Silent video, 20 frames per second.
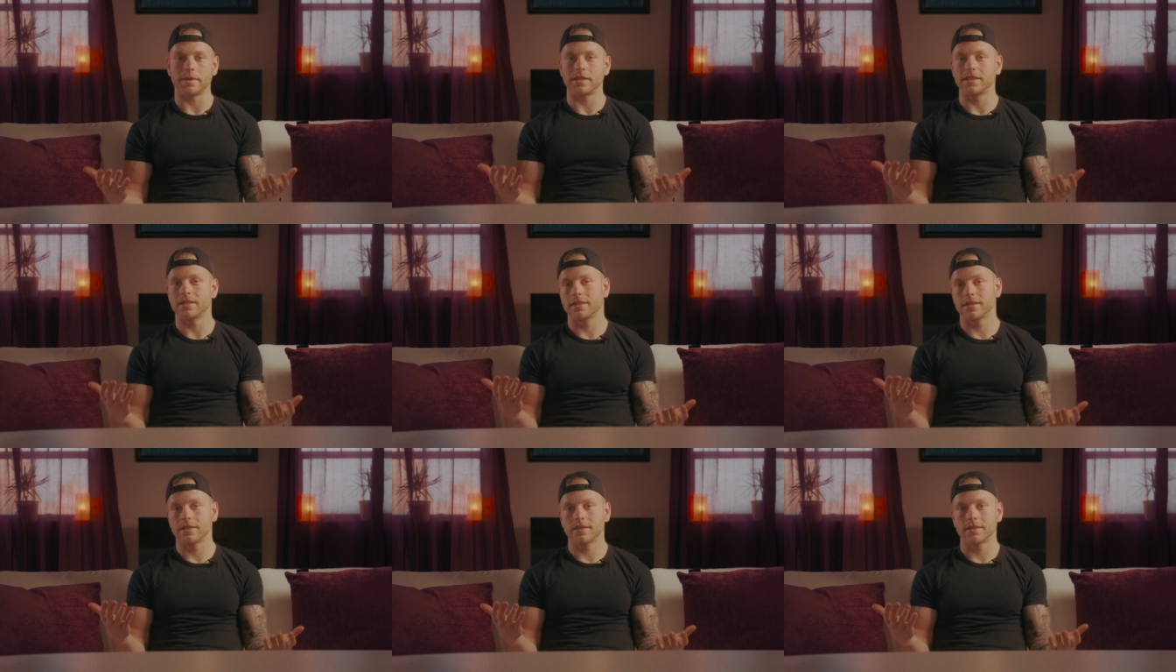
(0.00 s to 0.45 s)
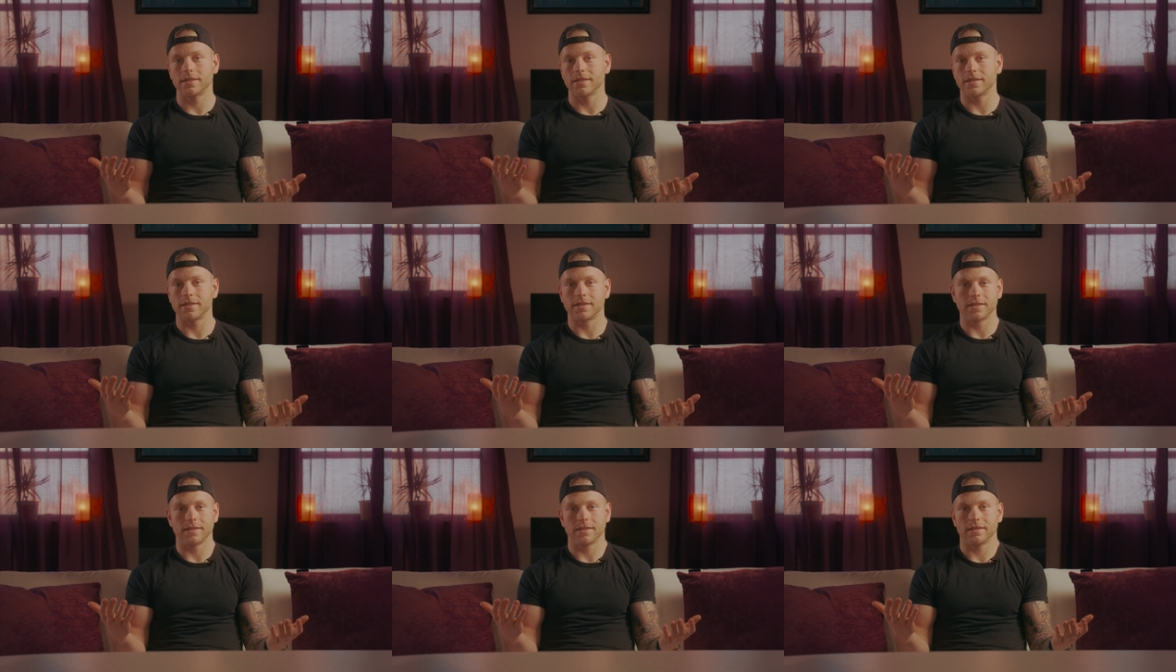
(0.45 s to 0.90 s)
It's
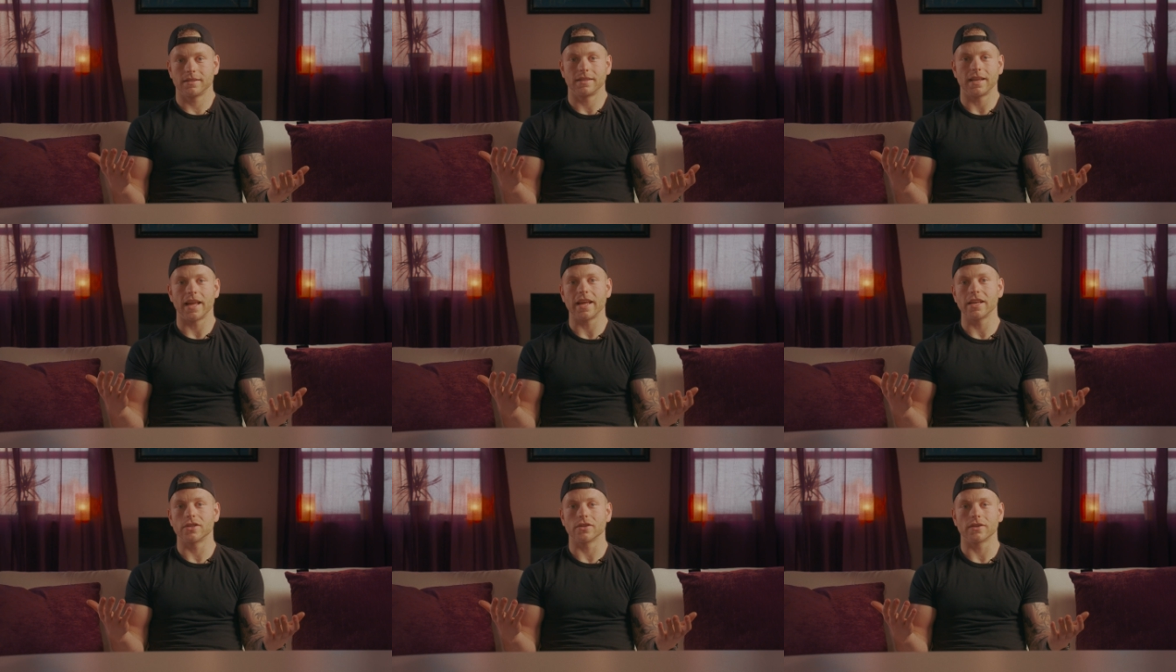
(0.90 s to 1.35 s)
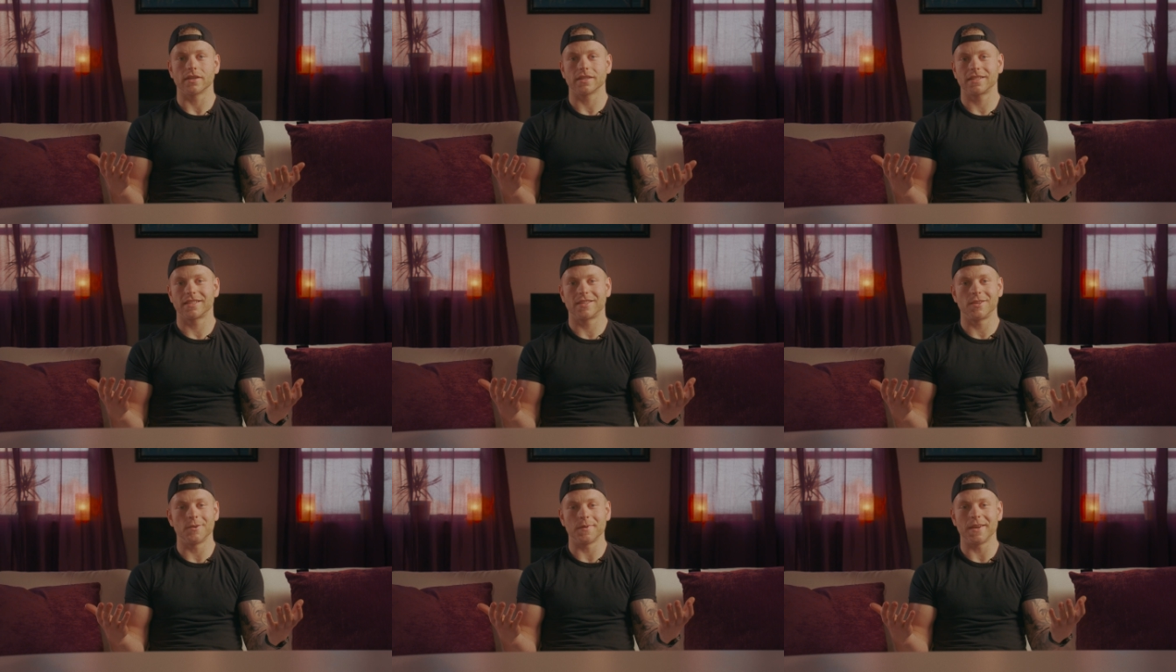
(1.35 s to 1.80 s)
just nature.
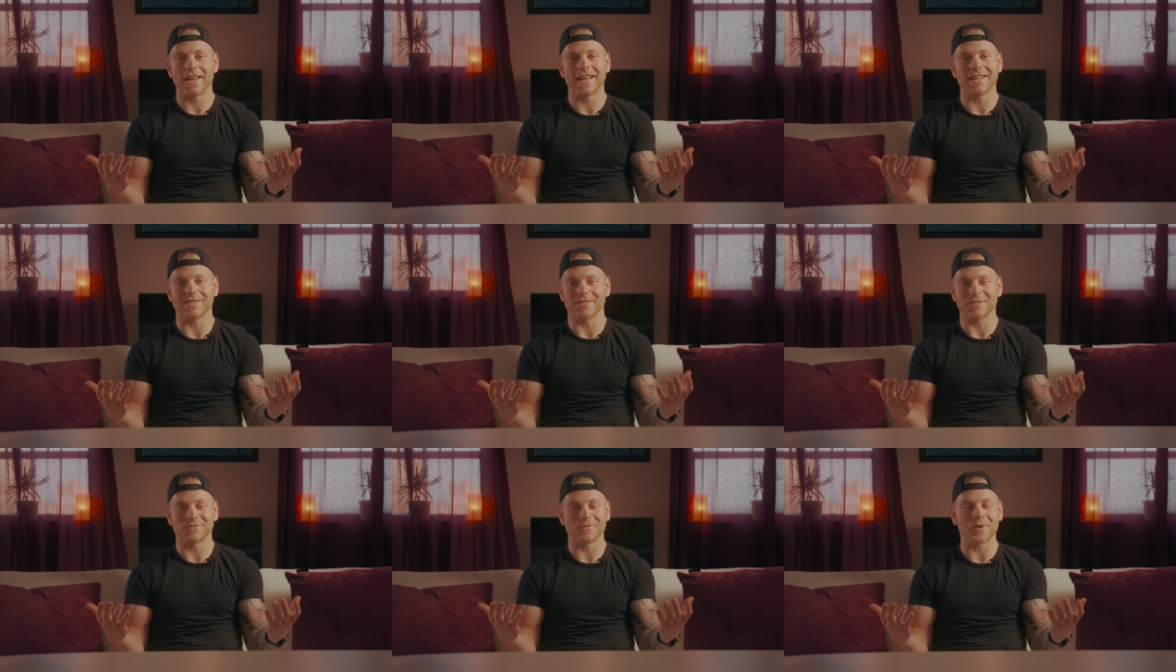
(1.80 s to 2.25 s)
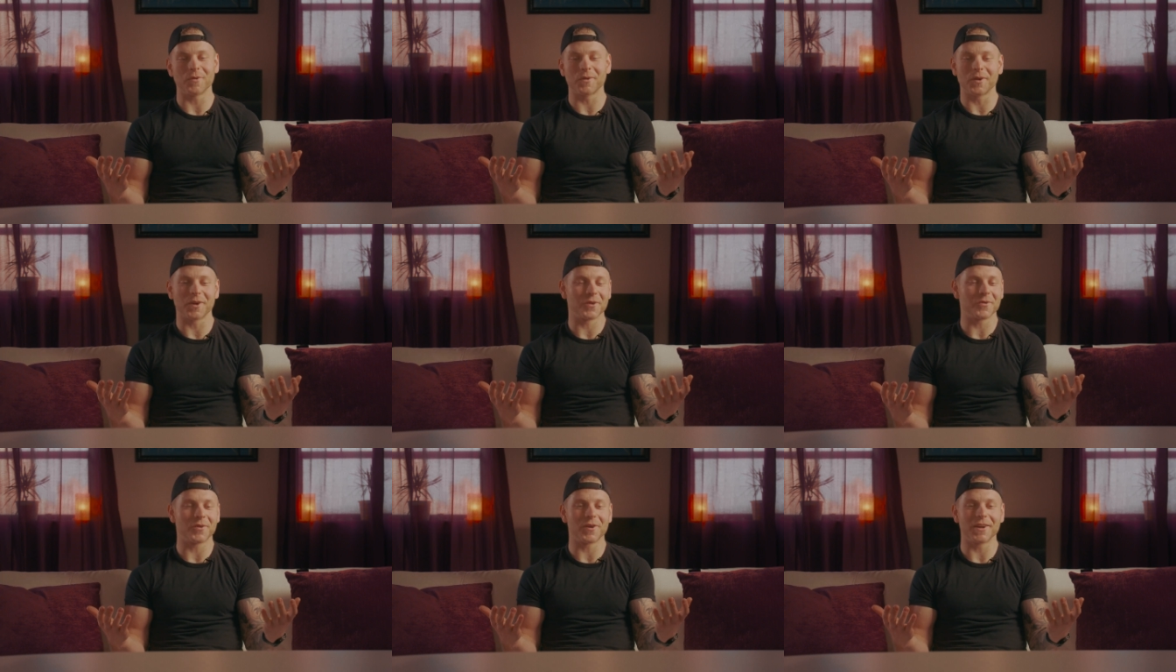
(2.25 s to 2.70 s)
It's human nature. It's what we're
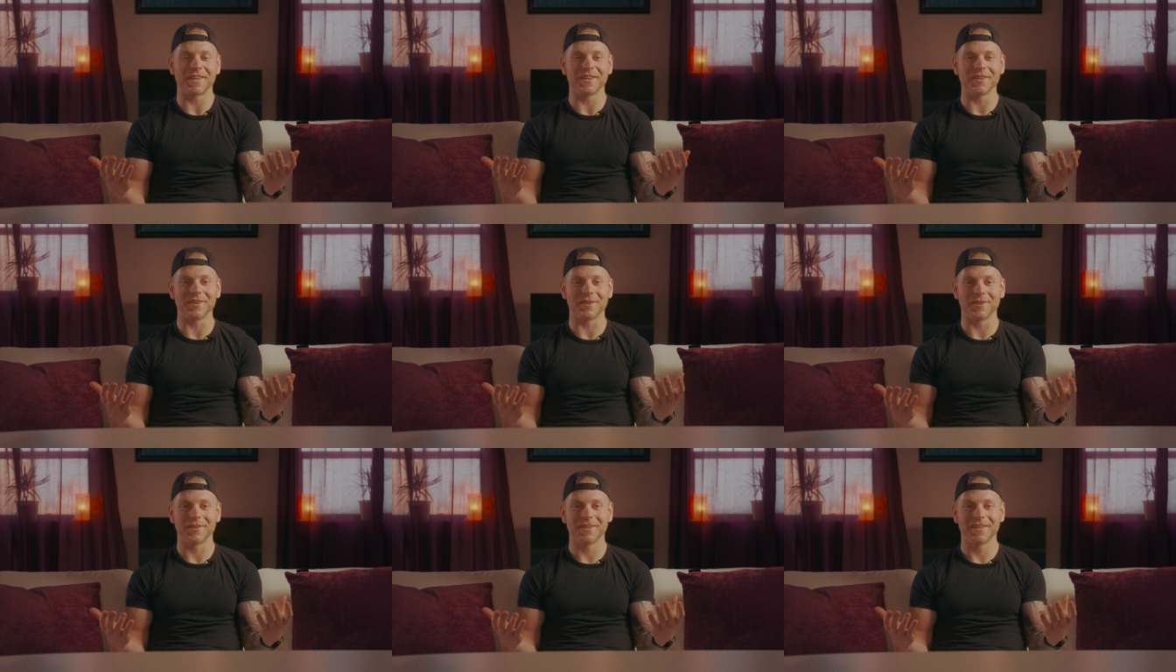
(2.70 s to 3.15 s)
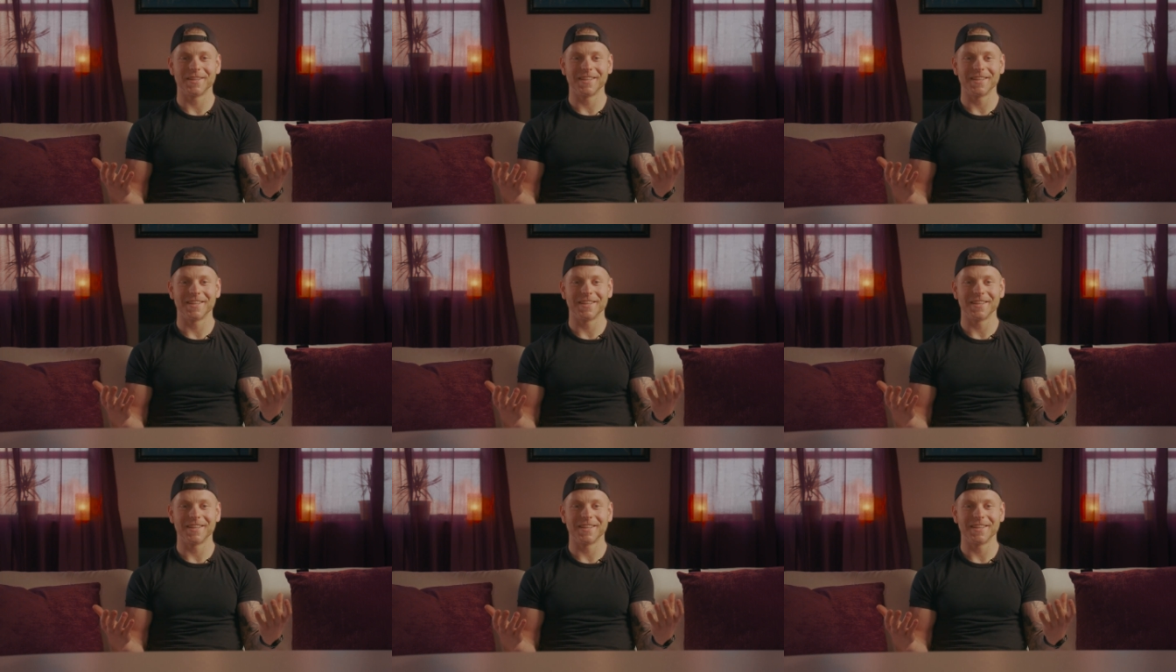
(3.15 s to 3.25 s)
going to want to do.